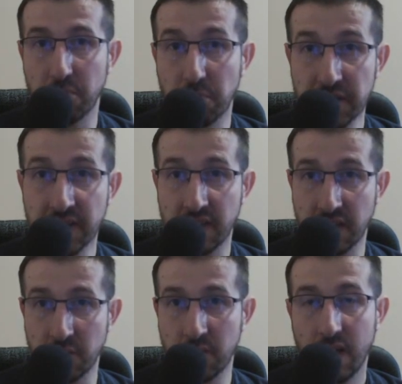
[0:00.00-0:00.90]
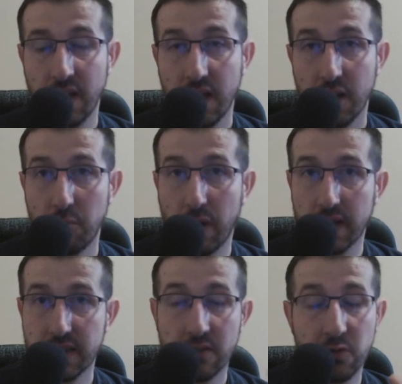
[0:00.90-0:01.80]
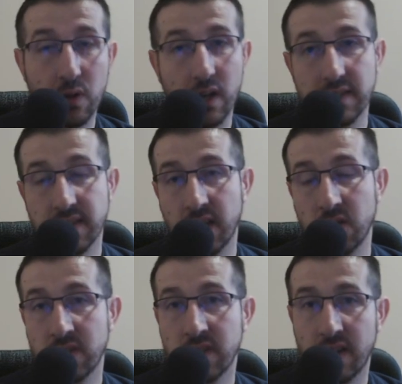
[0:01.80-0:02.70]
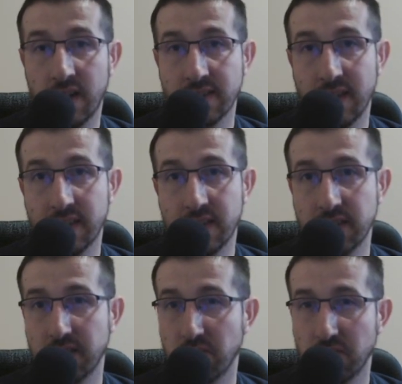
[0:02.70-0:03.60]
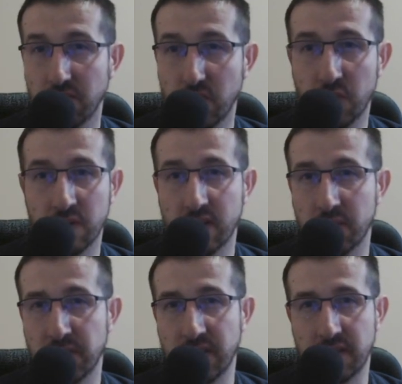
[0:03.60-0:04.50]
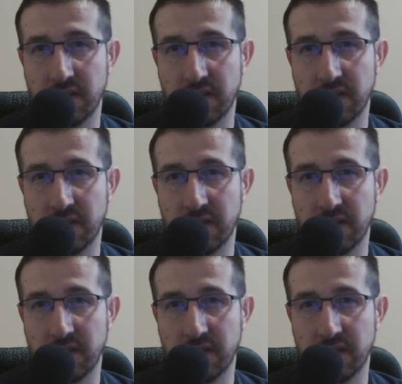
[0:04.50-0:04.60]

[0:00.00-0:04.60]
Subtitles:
beating him, but if you guys encounter guys like this, don't get upset.